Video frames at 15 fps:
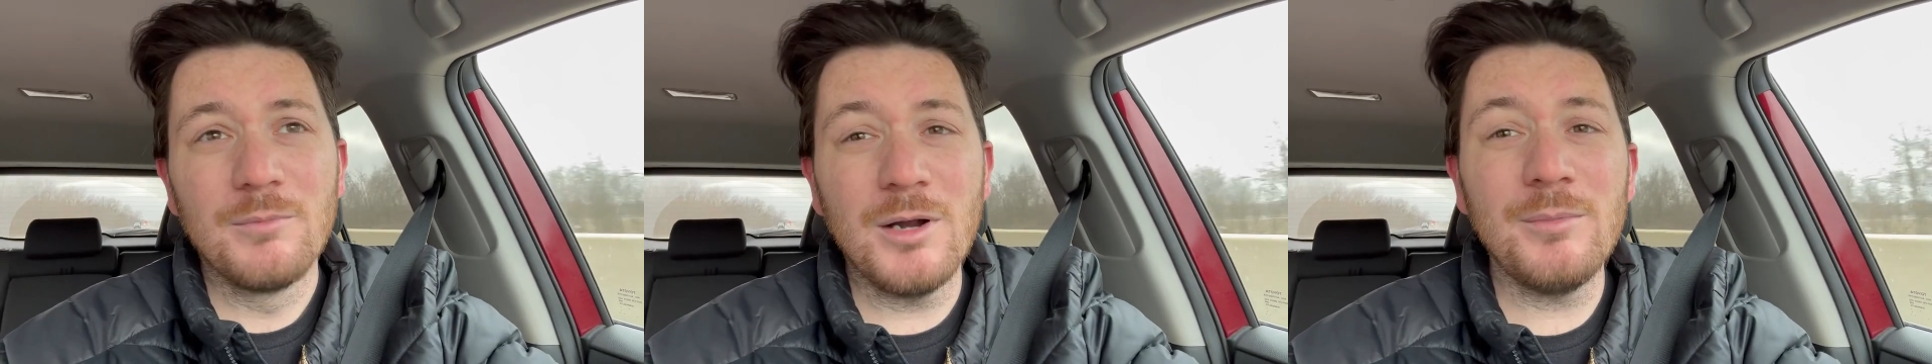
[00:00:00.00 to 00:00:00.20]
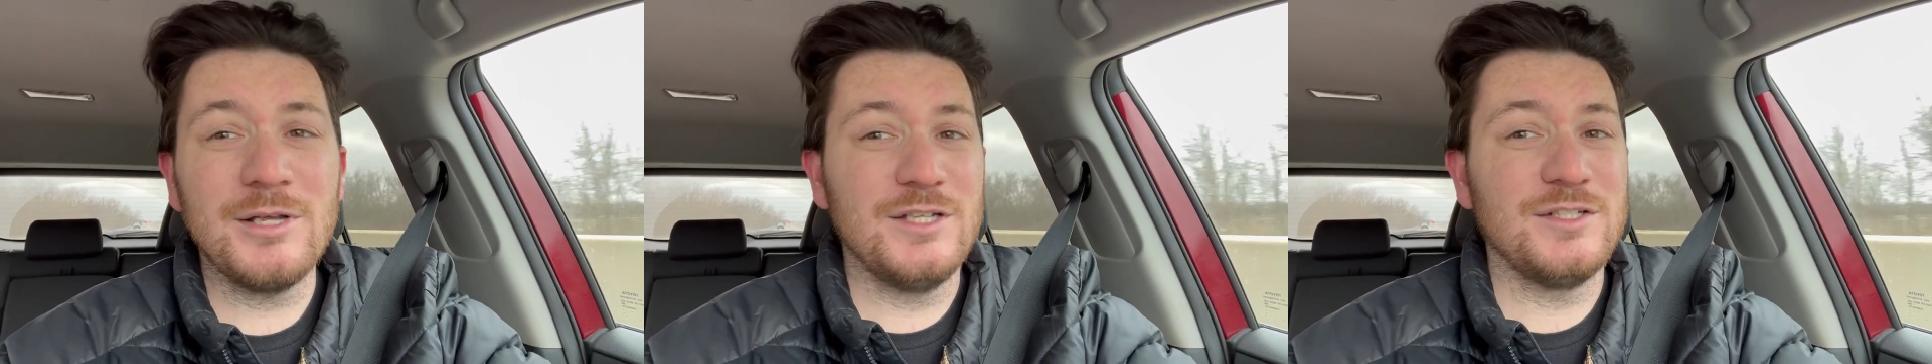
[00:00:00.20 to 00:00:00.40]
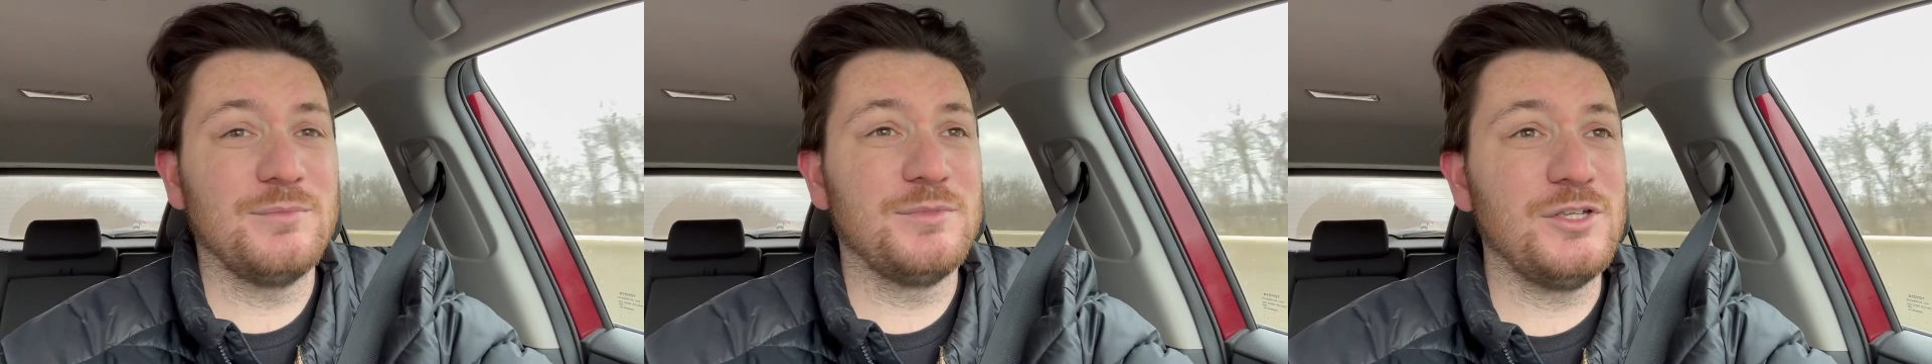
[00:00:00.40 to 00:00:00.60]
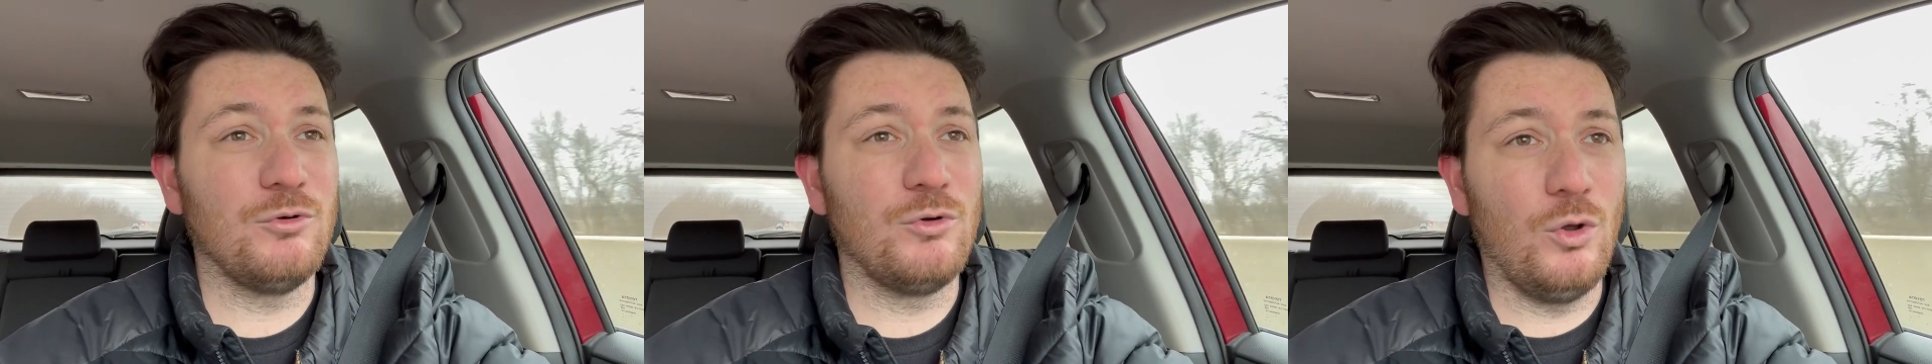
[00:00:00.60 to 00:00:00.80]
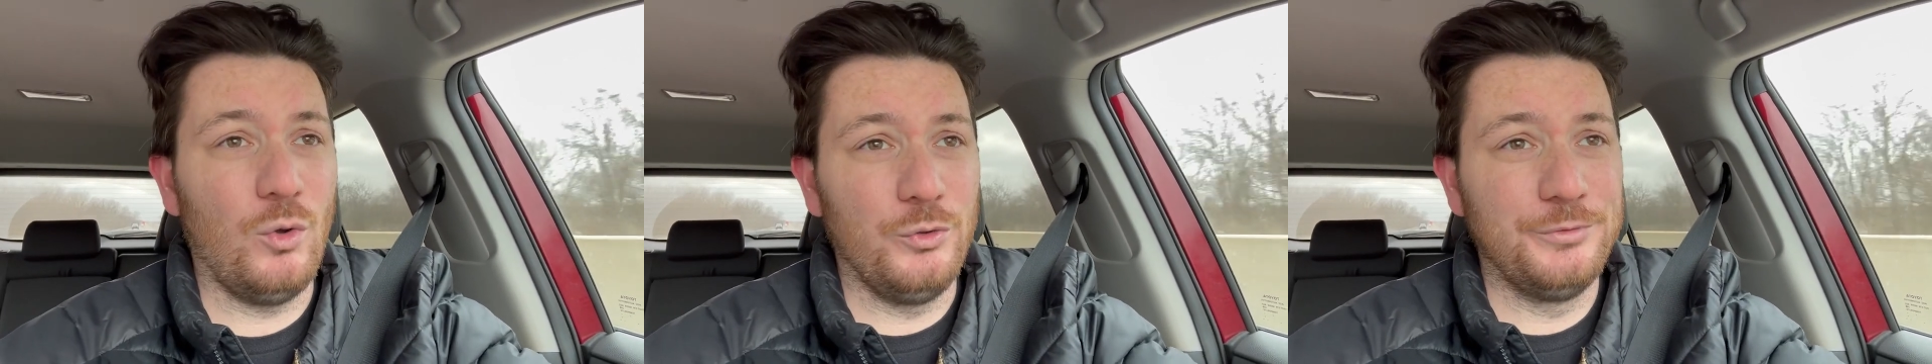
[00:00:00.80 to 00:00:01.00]
Probably because I'm still
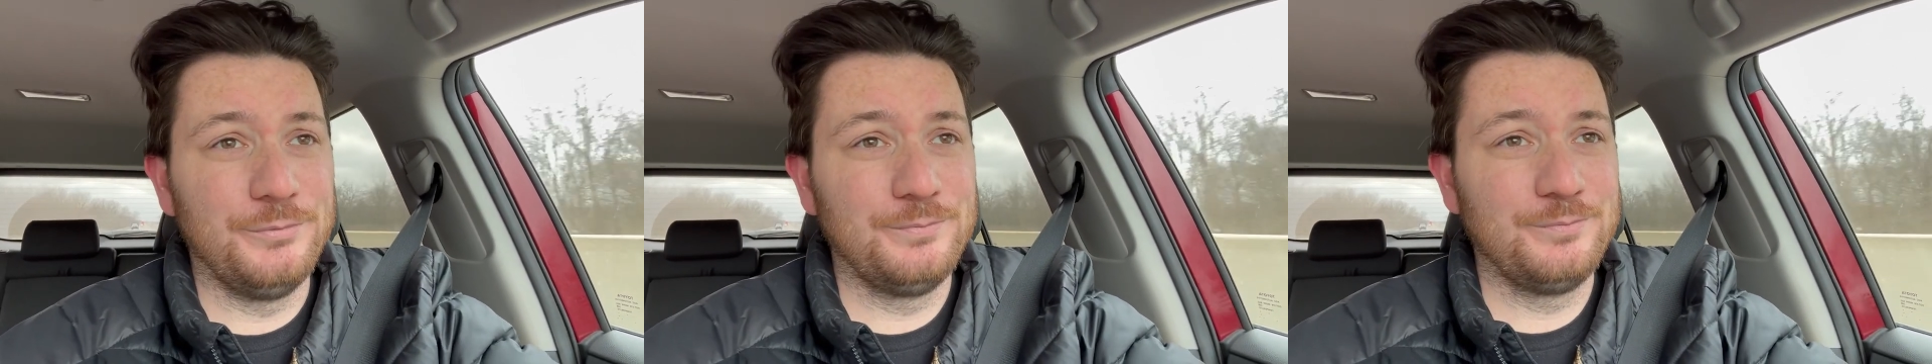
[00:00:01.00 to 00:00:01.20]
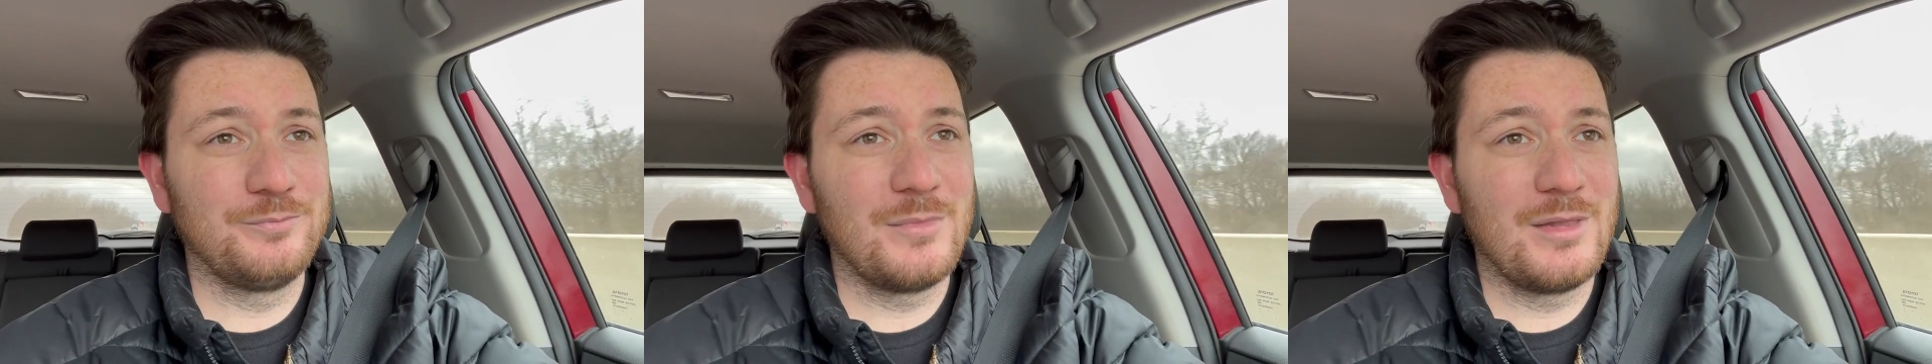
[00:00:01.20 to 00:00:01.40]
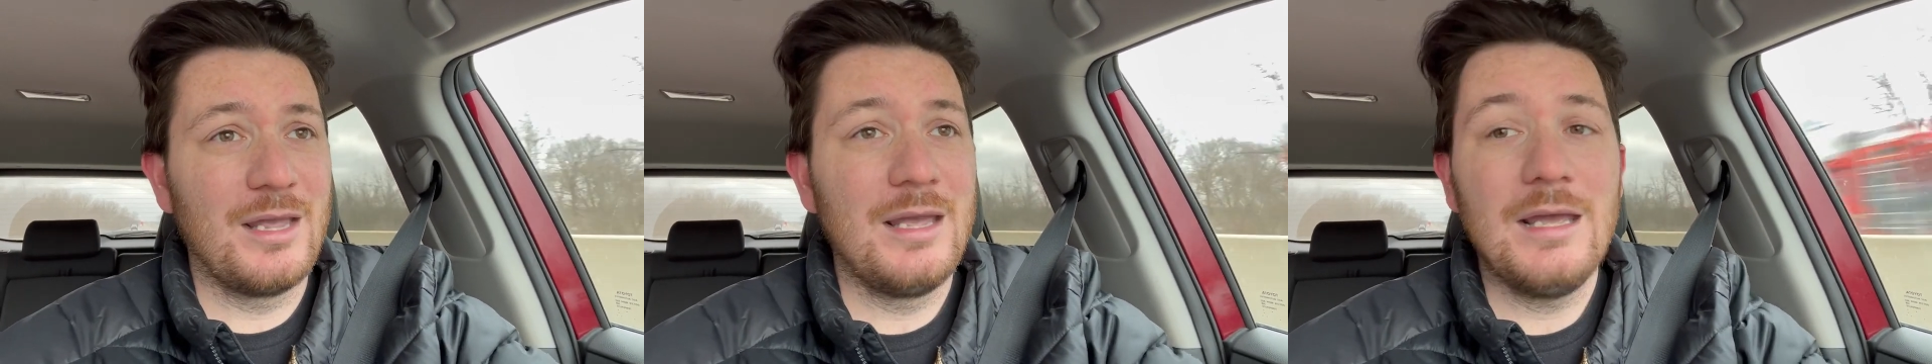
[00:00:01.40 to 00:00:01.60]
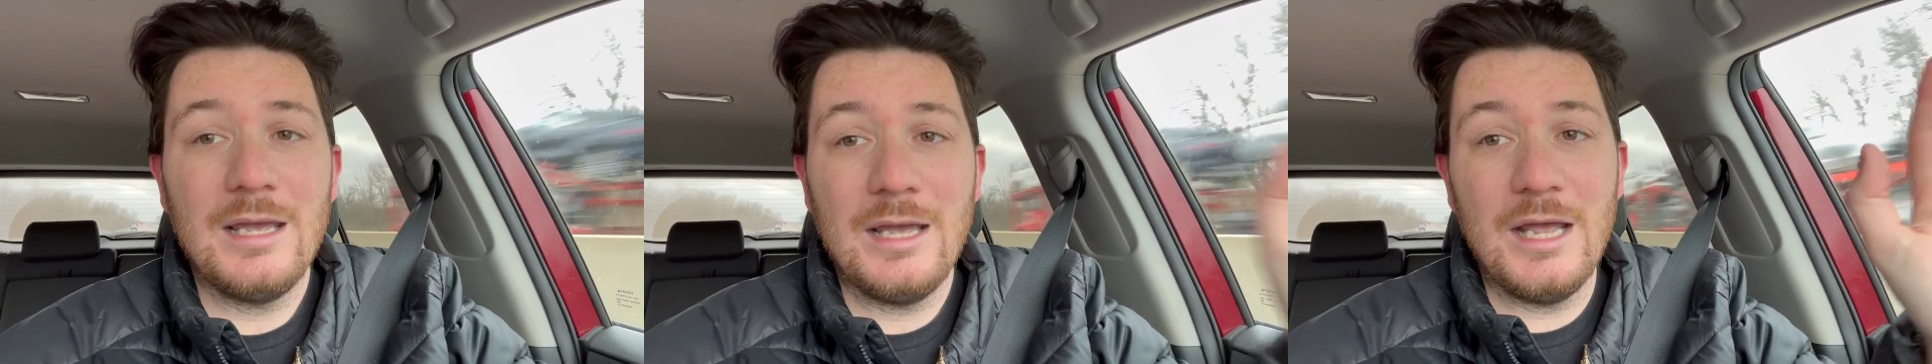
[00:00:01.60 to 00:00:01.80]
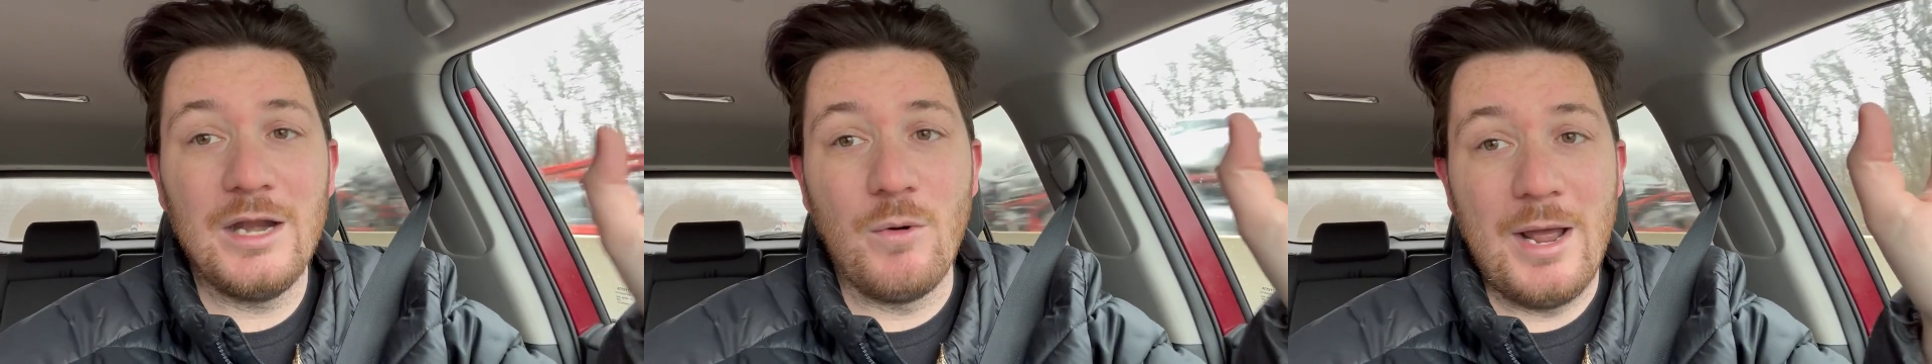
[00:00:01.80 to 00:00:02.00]
cold.
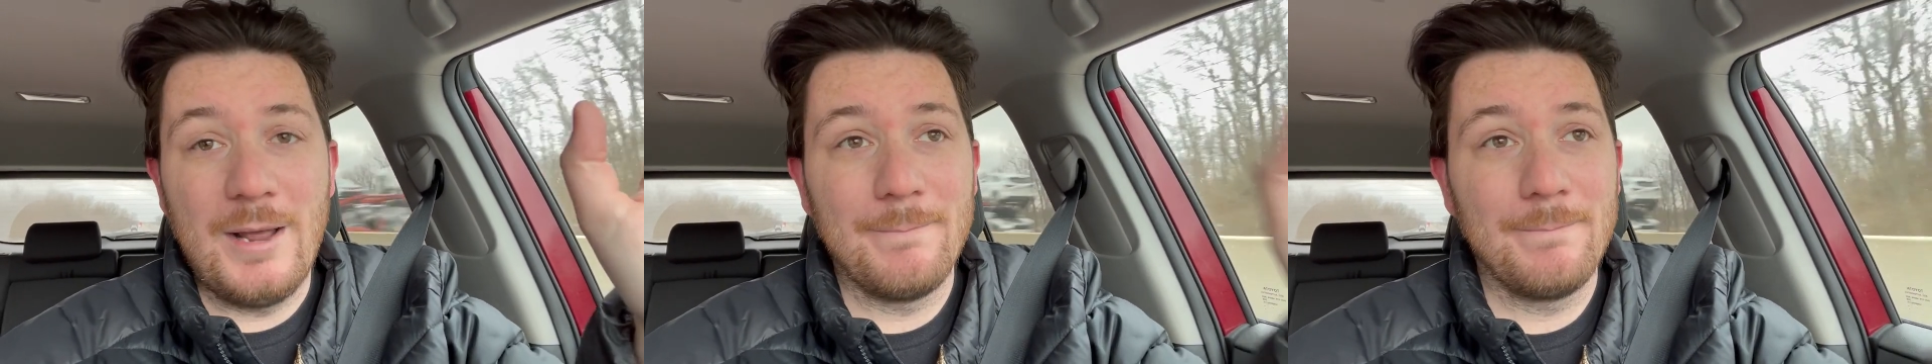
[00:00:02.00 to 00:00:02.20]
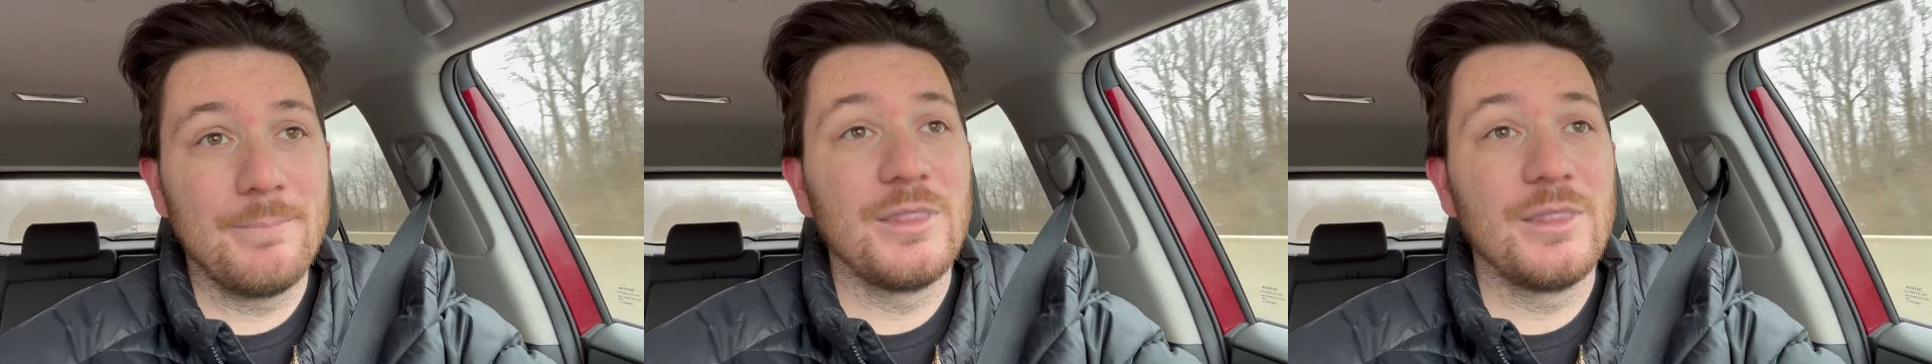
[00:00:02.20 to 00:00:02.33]
Anyway,